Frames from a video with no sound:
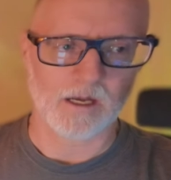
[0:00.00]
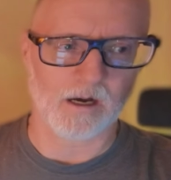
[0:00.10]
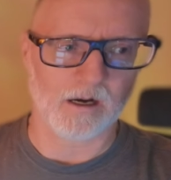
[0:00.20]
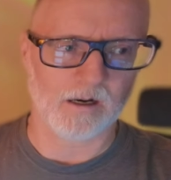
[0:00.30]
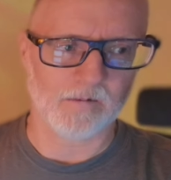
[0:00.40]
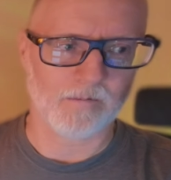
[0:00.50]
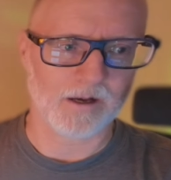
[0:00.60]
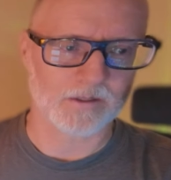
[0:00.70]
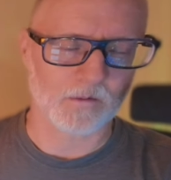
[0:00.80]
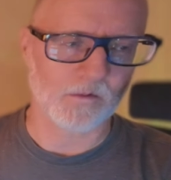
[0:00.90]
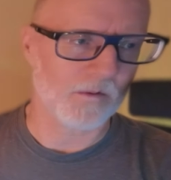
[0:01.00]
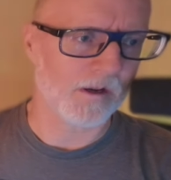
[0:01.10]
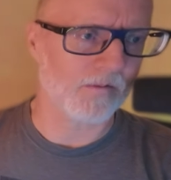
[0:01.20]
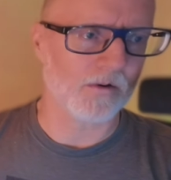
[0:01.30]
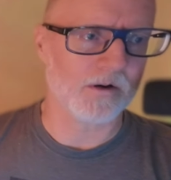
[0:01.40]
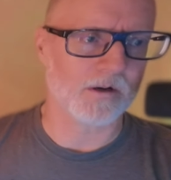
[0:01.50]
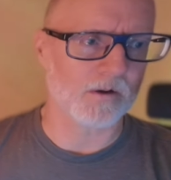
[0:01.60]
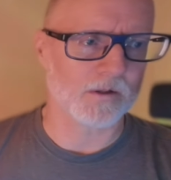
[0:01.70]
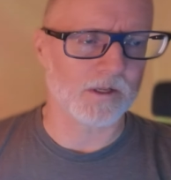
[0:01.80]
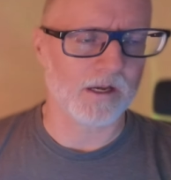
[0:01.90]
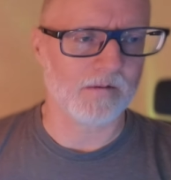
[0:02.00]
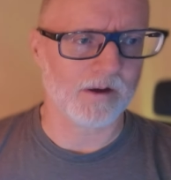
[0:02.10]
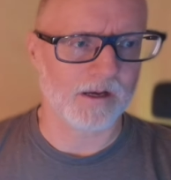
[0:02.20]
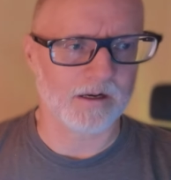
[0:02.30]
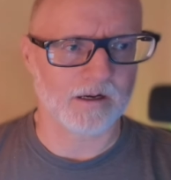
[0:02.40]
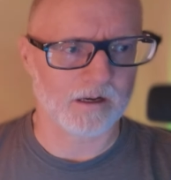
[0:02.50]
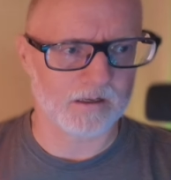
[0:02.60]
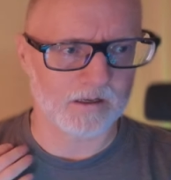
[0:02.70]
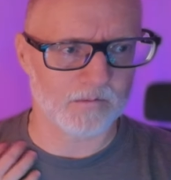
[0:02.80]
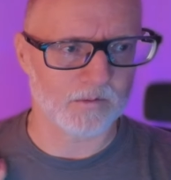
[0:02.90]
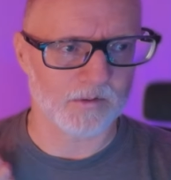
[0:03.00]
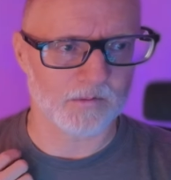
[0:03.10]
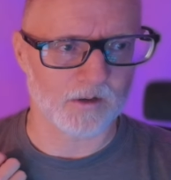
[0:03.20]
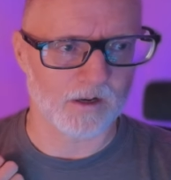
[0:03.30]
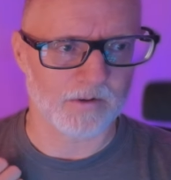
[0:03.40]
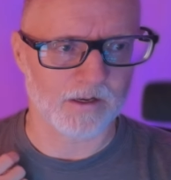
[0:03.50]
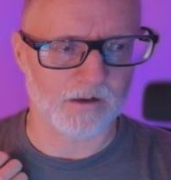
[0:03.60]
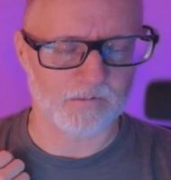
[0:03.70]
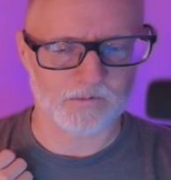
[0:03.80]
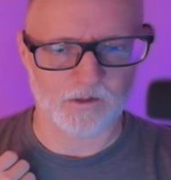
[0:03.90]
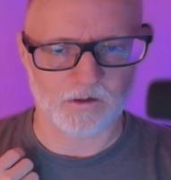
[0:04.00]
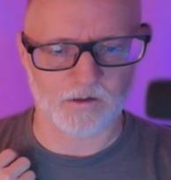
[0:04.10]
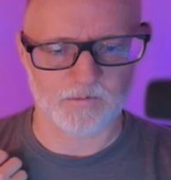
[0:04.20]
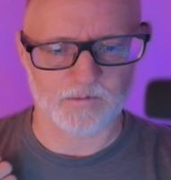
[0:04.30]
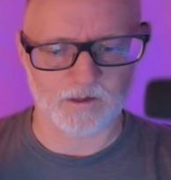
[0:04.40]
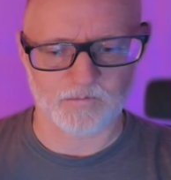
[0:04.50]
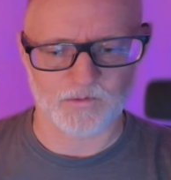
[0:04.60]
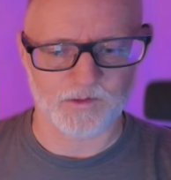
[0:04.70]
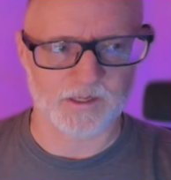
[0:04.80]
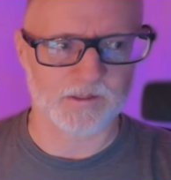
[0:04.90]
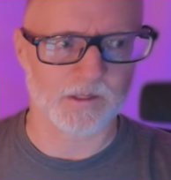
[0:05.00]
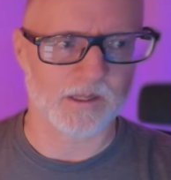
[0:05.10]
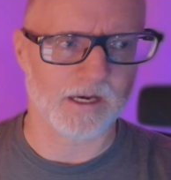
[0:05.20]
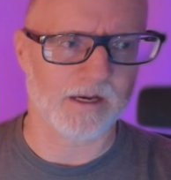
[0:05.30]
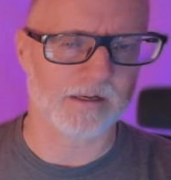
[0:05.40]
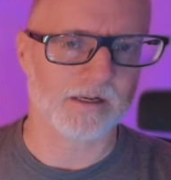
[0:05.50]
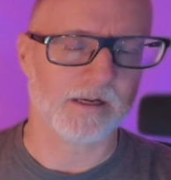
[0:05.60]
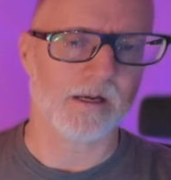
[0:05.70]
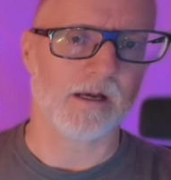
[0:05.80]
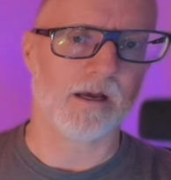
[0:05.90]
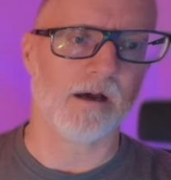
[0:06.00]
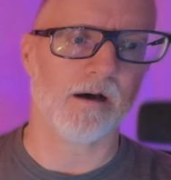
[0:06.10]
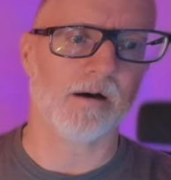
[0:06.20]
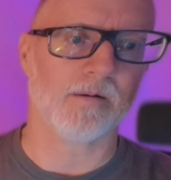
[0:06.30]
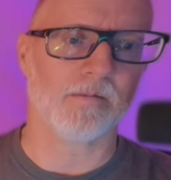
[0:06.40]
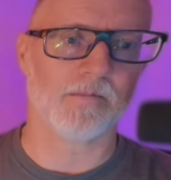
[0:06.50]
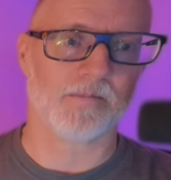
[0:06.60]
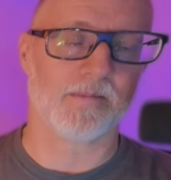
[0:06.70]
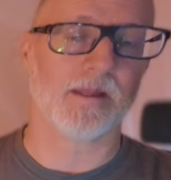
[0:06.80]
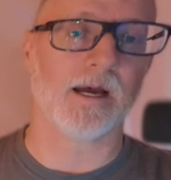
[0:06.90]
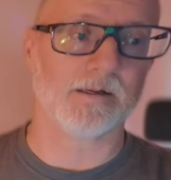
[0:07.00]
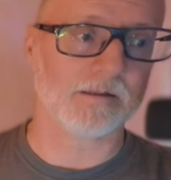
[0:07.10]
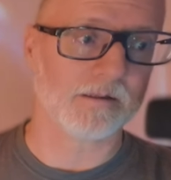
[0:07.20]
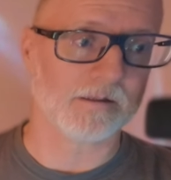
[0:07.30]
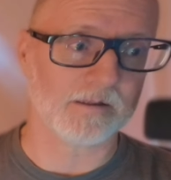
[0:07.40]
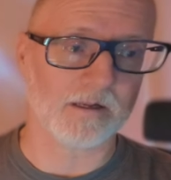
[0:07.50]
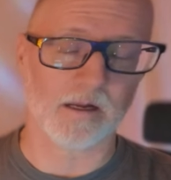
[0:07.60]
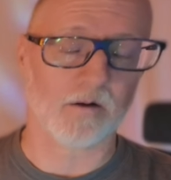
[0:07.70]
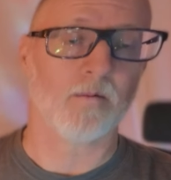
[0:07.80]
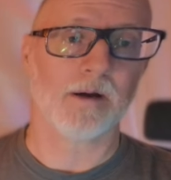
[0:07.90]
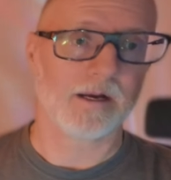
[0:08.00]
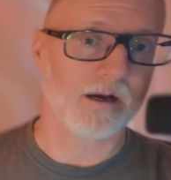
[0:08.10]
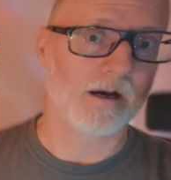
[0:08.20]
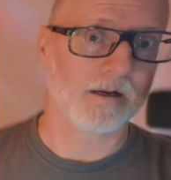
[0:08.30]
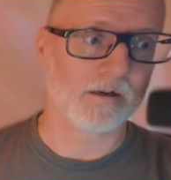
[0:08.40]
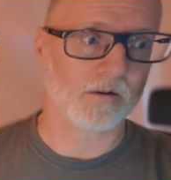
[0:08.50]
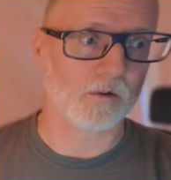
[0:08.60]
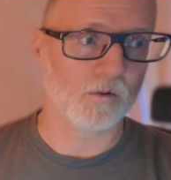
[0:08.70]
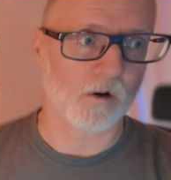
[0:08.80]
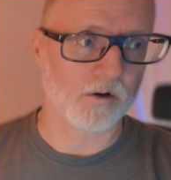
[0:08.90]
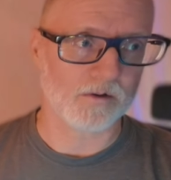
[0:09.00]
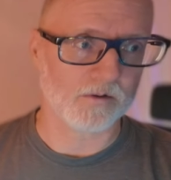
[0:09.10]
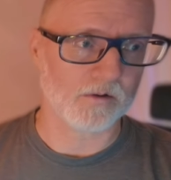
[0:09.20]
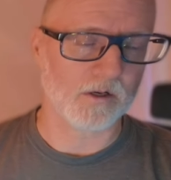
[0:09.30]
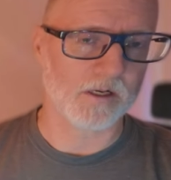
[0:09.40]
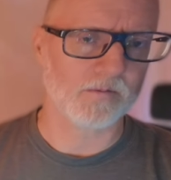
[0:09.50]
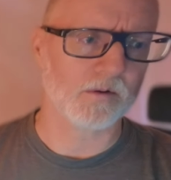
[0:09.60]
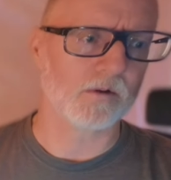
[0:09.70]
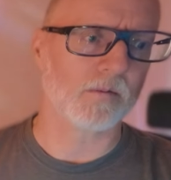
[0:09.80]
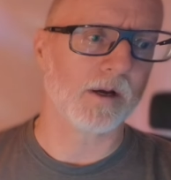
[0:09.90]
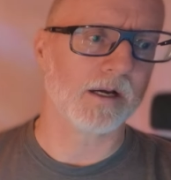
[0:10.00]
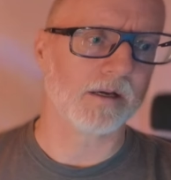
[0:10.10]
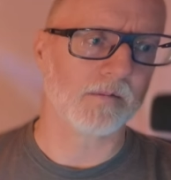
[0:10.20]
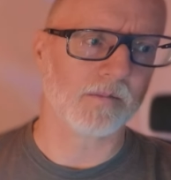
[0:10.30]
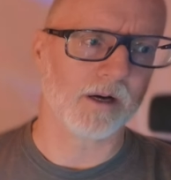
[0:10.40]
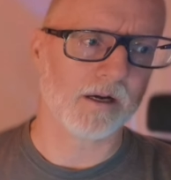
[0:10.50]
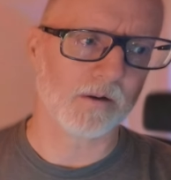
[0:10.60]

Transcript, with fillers: Um, some of you may have already noticed I have had a, a couple people comment off, char- off, off the thing that um, that like oh my god who are you and if you look back at my other